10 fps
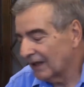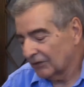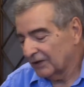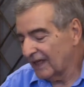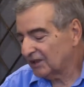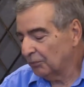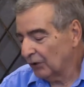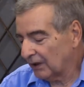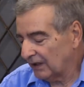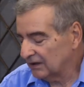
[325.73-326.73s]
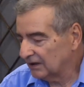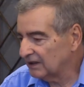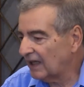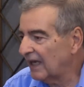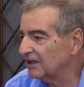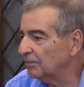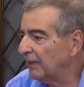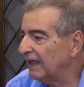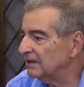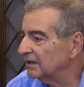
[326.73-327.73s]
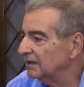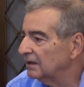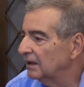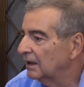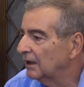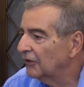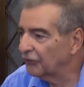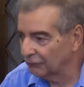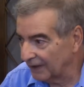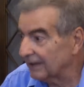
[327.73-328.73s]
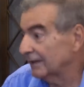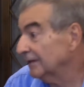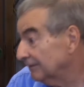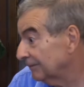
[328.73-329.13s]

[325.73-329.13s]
Now, the next book is a science-based thriller.